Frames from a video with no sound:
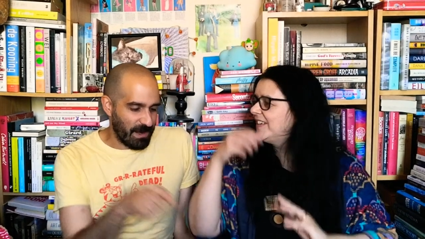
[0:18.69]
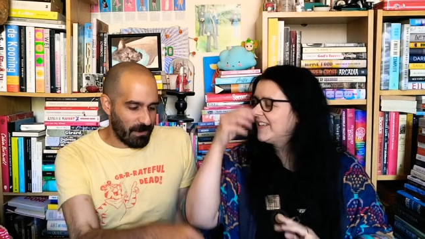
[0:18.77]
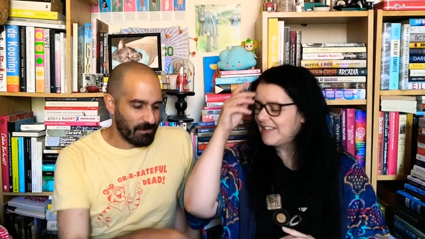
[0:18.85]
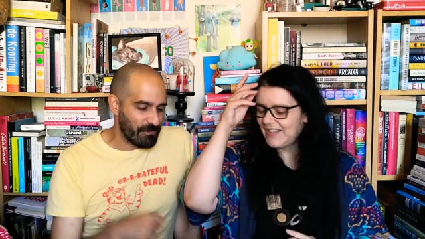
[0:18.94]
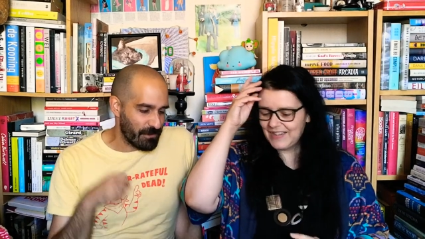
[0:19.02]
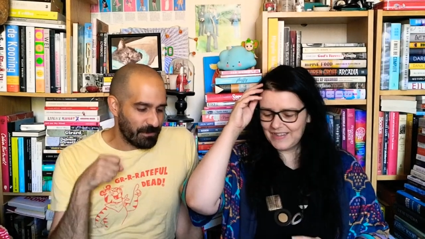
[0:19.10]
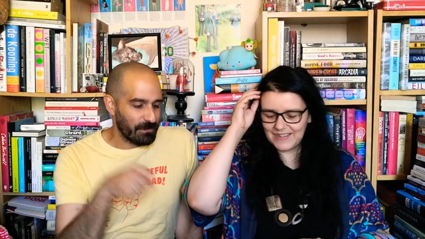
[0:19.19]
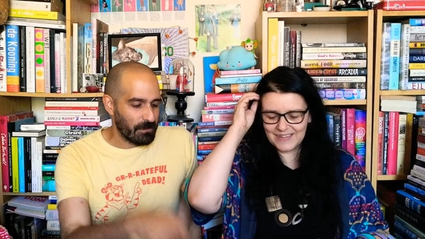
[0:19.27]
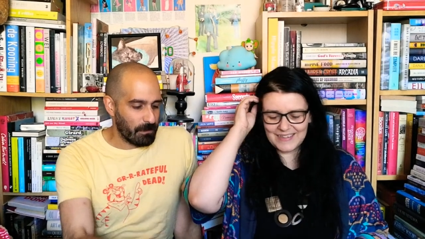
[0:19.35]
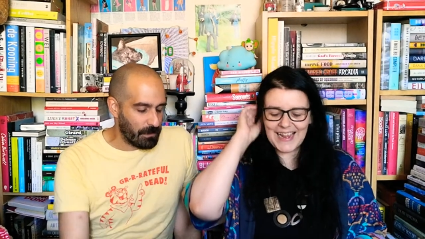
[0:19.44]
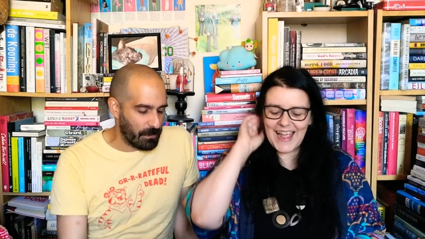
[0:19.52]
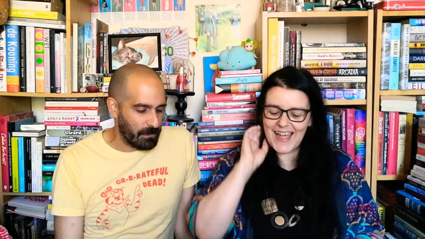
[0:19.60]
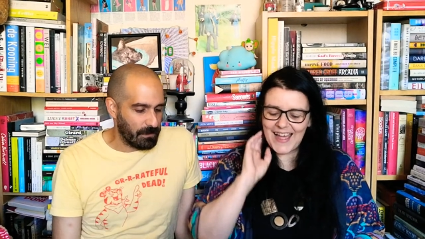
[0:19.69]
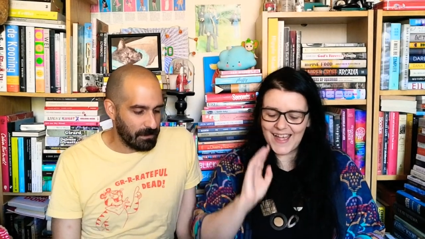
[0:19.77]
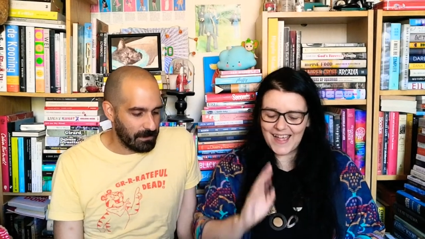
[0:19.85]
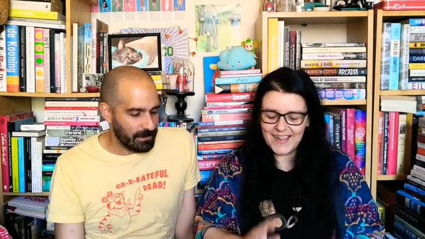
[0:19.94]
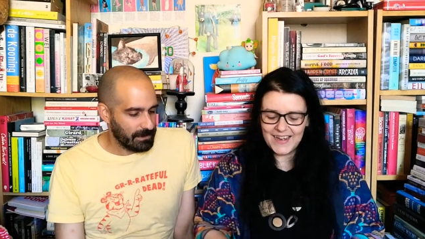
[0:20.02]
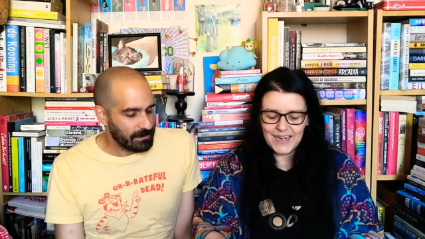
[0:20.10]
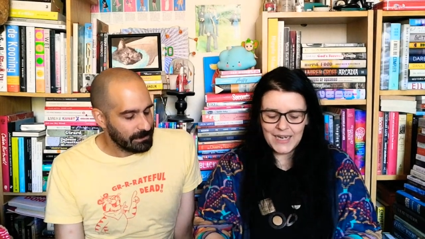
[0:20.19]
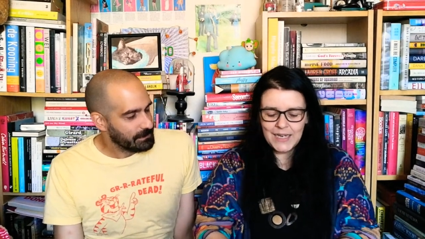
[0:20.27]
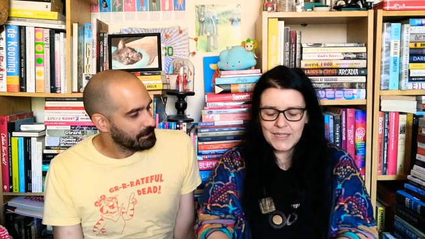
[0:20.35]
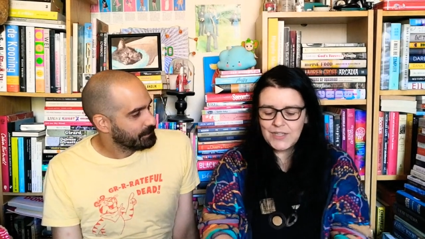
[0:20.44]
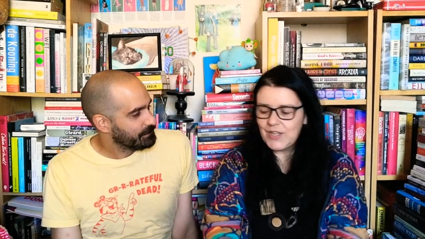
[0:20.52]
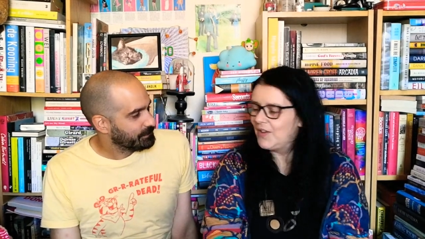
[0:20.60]
Speaker 1: a power through. Yeah.
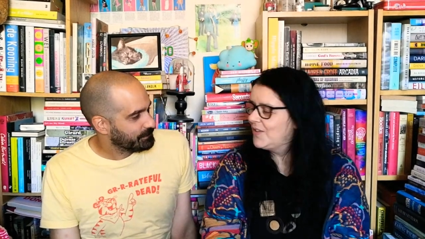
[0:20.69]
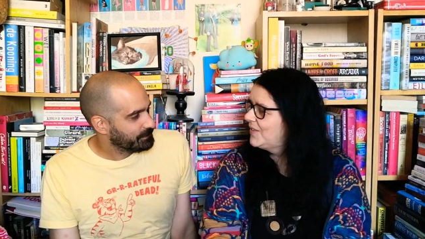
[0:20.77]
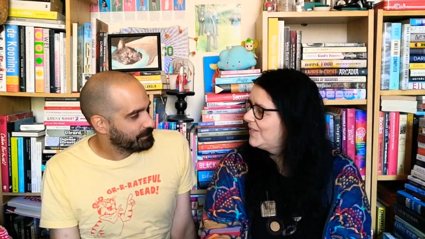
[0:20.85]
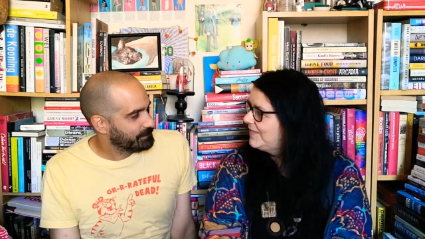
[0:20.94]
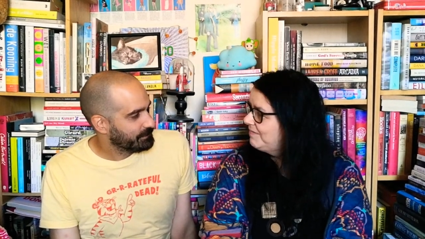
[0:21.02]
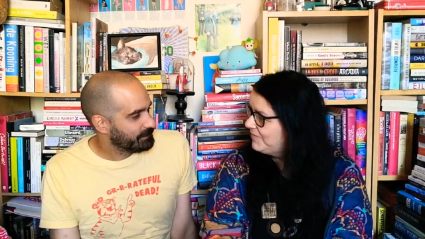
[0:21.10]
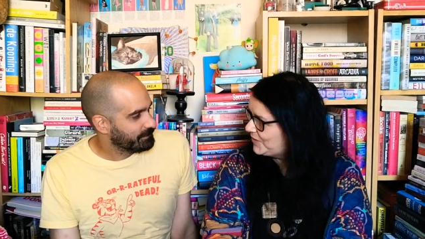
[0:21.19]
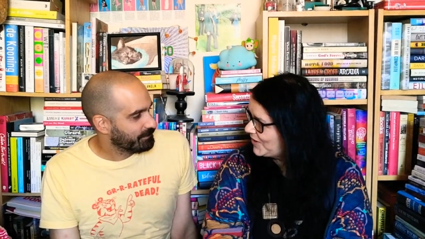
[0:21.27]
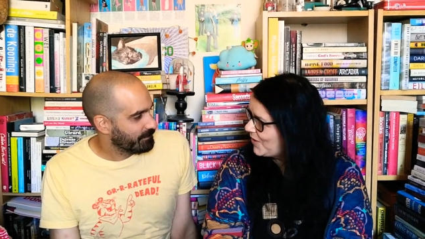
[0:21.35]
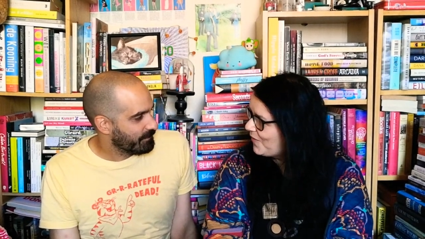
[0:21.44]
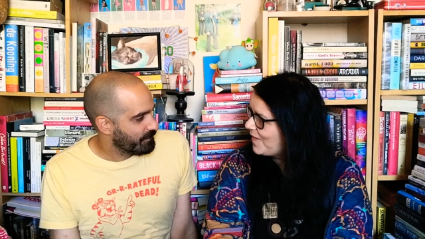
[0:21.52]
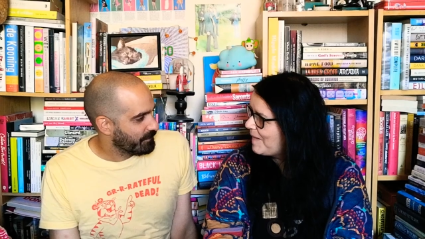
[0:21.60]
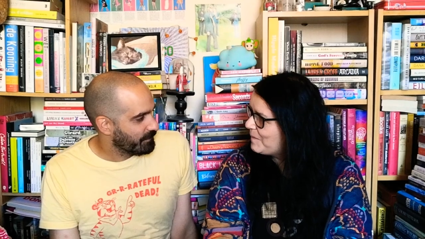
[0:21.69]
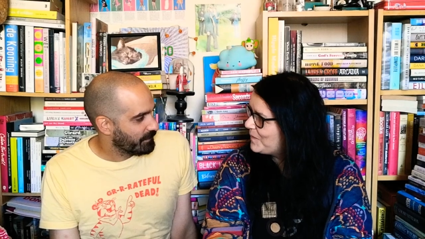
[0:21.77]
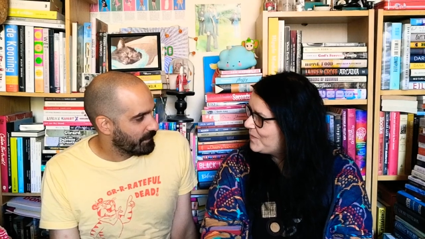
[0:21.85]
So, should you go for it?